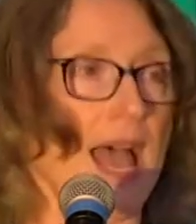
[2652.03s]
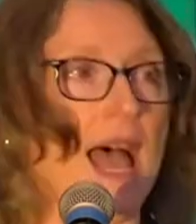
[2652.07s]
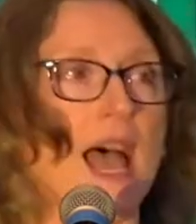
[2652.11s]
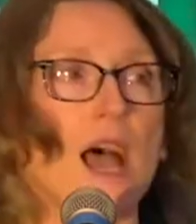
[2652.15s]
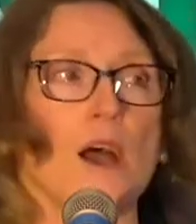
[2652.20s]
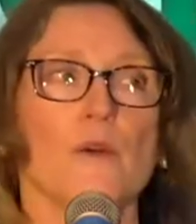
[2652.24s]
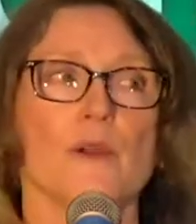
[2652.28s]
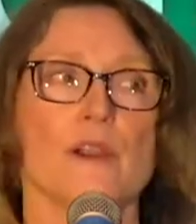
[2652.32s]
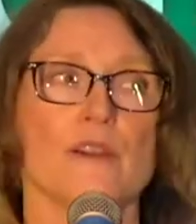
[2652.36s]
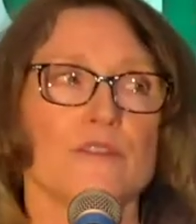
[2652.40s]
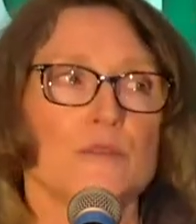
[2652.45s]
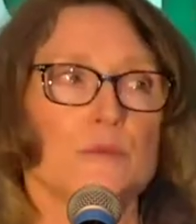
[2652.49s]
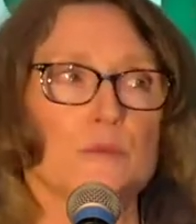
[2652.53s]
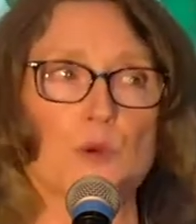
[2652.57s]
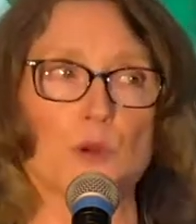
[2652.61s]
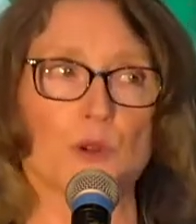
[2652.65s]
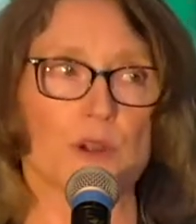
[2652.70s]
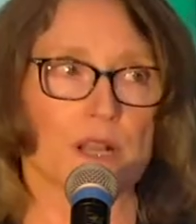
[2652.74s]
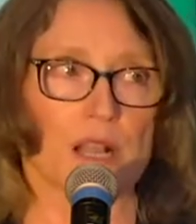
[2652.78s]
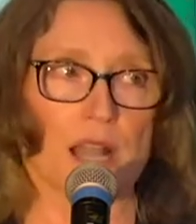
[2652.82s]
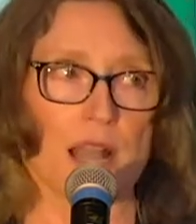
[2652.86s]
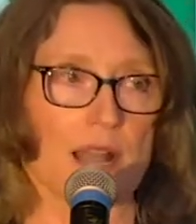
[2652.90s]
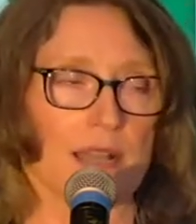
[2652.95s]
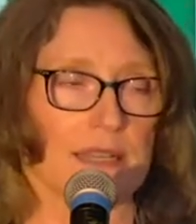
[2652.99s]
However,
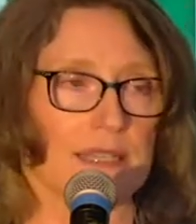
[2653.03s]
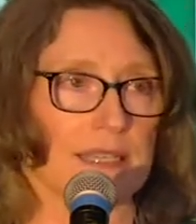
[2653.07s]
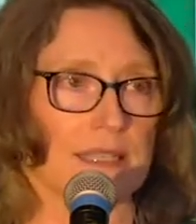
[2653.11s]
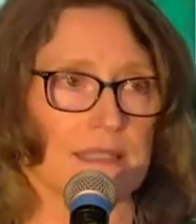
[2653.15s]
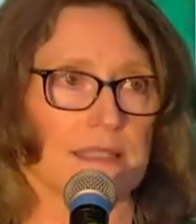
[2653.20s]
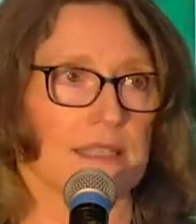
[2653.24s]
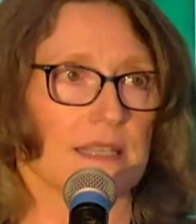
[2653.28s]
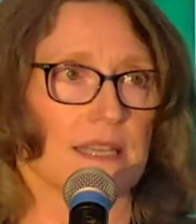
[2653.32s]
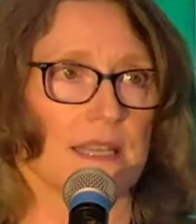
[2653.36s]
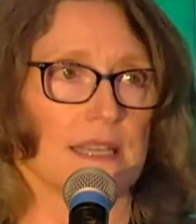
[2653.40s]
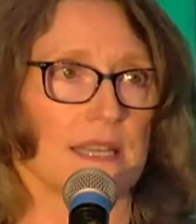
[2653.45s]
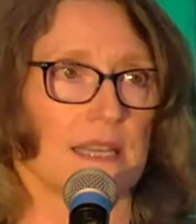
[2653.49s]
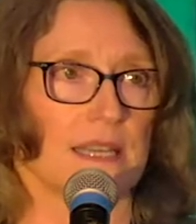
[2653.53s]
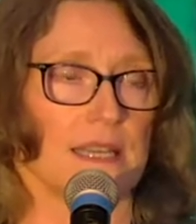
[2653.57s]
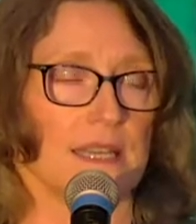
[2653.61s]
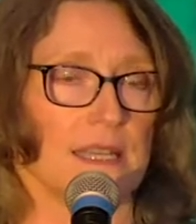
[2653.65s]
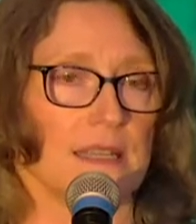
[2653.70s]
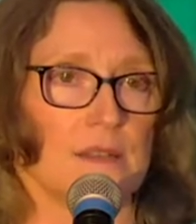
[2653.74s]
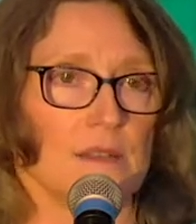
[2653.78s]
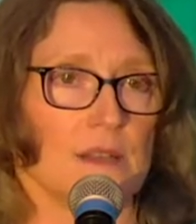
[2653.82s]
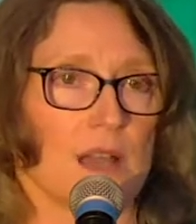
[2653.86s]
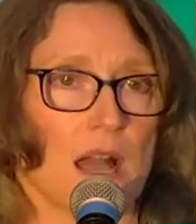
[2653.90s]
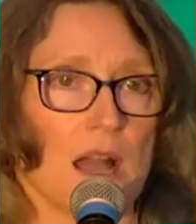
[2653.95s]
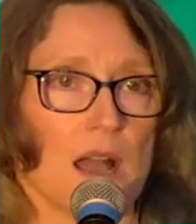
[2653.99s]
Mordecai doesn't get
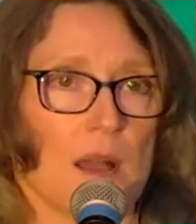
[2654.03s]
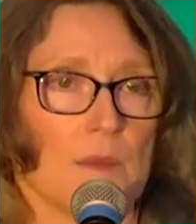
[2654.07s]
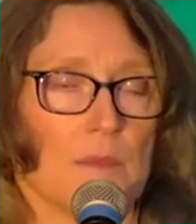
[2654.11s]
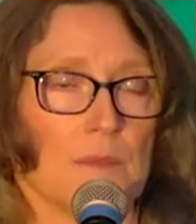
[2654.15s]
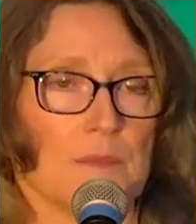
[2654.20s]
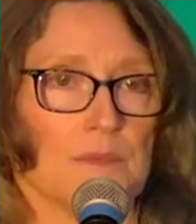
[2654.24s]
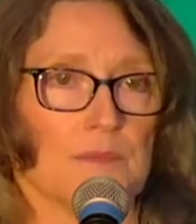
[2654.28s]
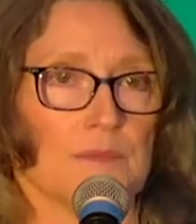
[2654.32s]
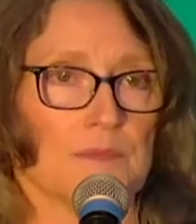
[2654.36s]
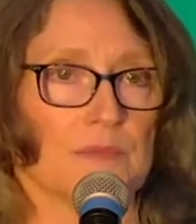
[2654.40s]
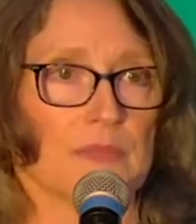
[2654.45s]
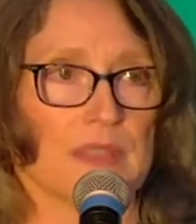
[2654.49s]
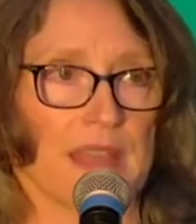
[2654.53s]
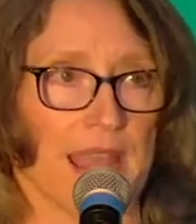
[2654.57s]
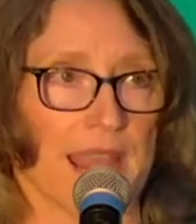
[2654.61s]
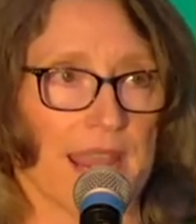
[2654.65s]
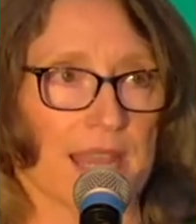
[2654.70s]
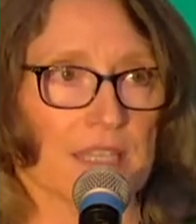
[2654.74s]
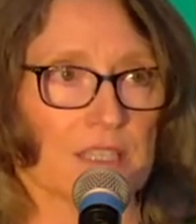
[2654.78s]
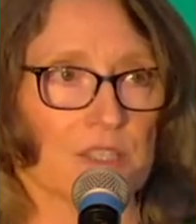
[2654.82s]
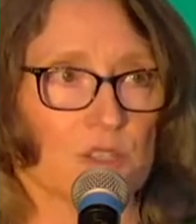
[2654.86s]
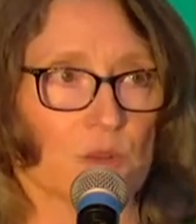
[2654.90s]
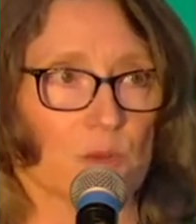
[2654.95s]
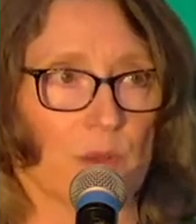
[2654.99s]
any um,
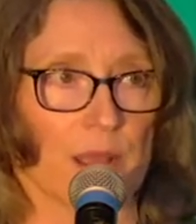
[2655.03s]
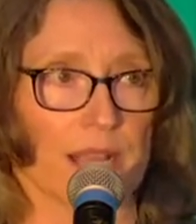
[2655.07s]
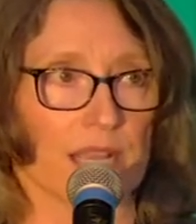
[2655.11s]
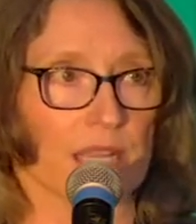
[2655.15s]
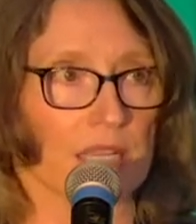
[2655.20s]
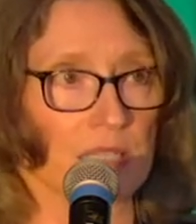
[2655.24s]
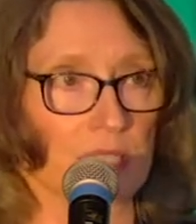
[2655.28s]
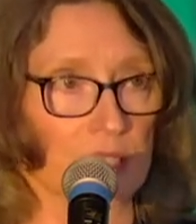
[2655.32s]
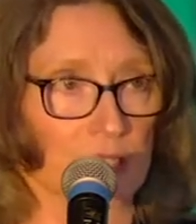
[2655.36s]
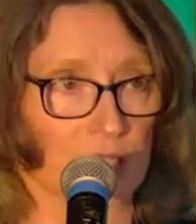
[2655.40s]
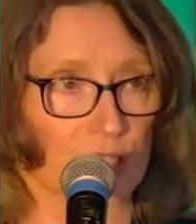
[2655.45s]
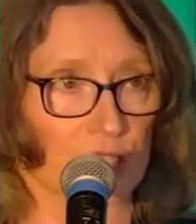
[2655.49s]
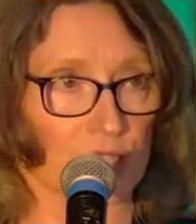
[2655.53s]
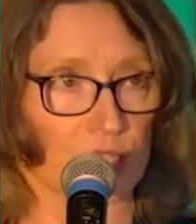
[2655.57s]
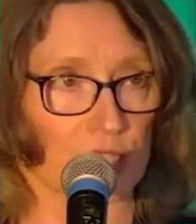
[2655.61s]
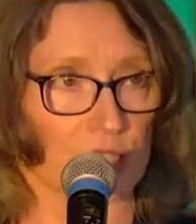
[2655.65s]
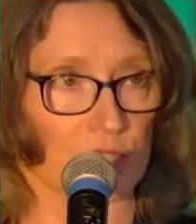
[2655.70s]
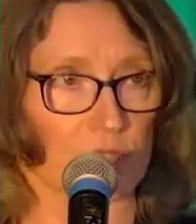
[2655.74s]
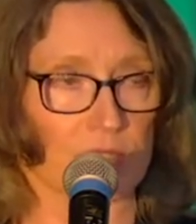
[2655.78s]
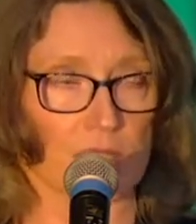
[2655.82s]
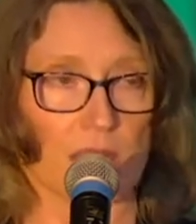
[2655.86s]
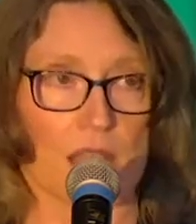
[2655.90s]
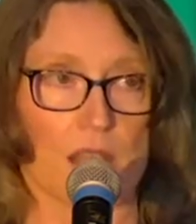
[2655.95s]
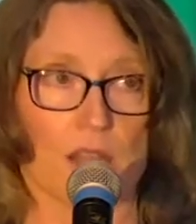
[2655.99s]
thanks or
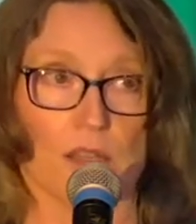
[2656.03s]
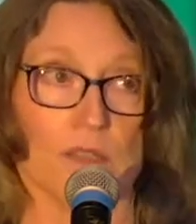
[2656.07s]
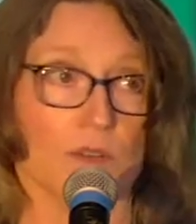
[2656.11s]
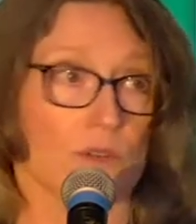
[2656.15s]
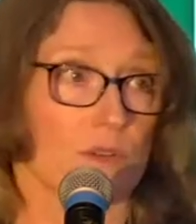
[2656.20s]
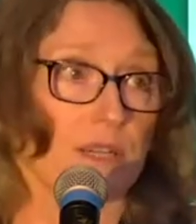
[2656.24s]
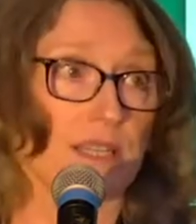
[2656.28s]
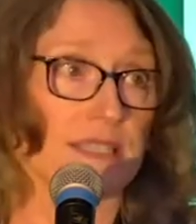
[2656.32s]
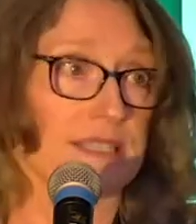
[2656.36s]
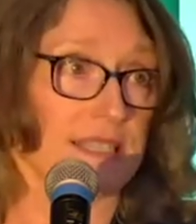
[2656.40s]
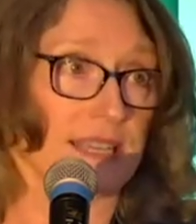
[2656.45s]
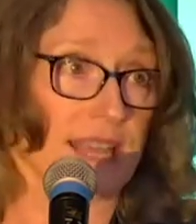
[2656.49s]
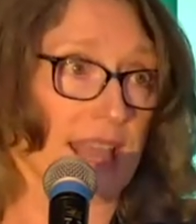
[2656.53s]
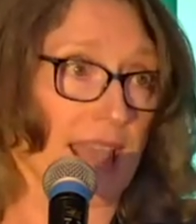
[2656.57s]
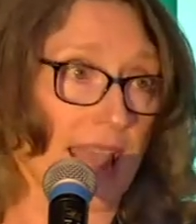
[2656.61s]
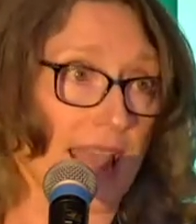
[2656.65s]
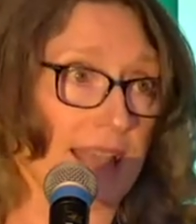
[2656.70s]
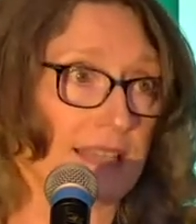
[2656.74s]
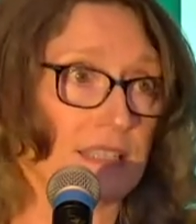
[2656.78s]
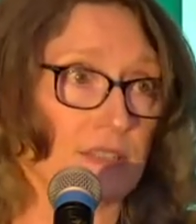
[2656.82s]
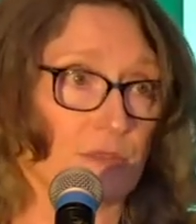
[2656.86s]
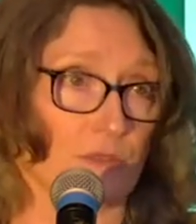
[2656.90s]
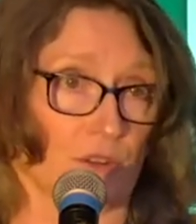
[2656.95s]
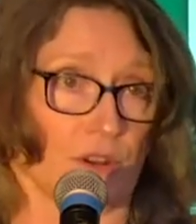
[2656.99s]
recognition, nor does he
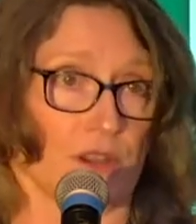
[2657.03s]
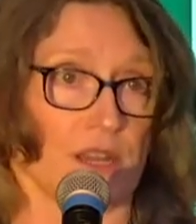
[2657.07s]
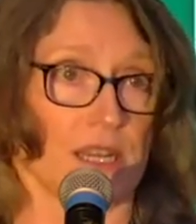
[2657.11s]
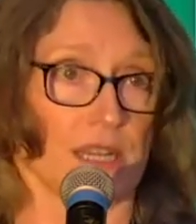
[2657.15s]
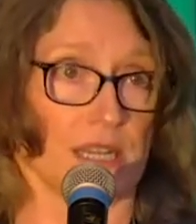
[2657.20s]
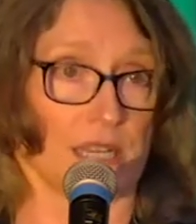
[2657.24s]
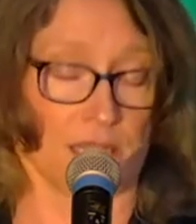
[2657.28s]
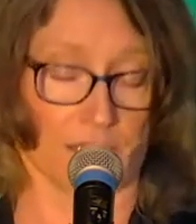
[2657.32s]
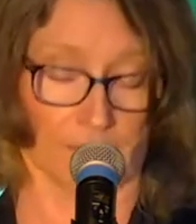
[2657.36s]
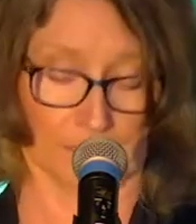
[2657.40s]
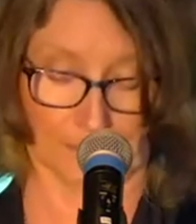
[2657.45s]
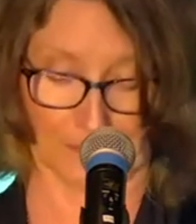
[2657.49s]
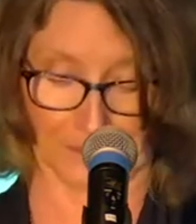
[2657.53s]
ask for any.